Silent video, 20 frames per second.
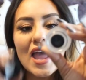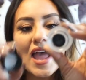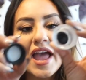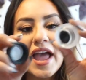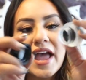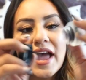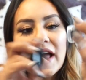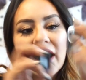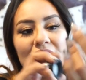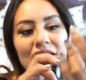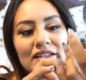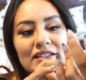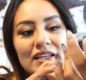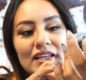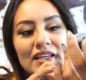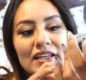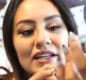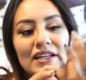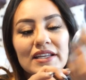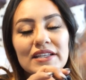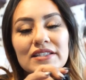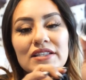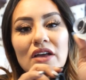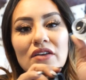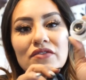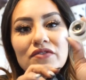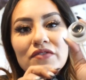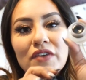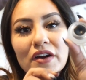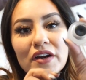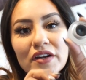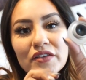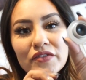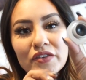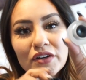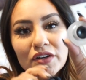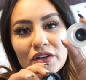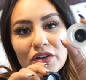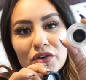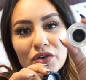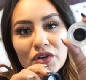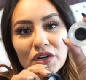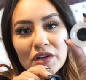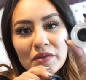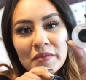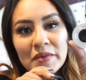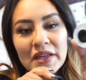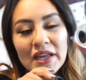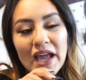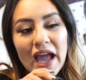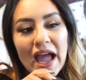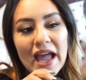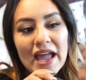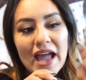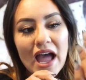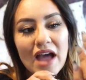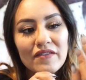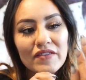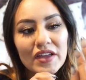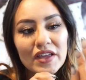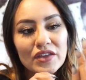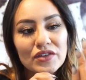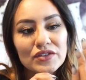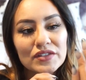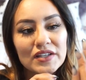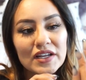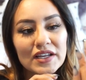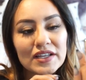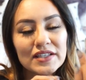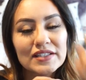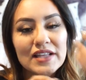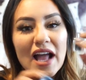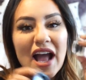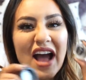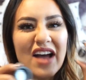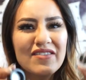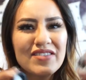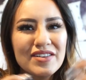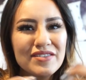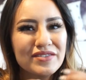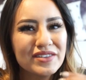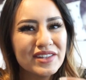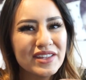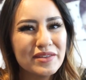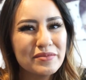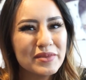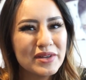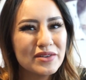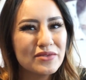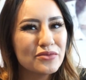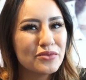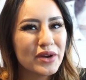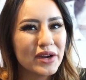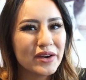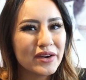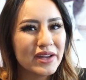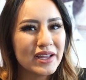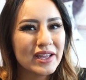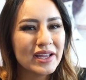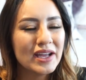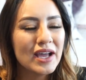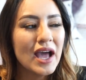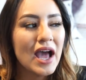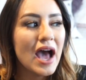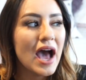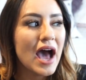and it is very, very creamy. I haven't used it because I haven't really been wearing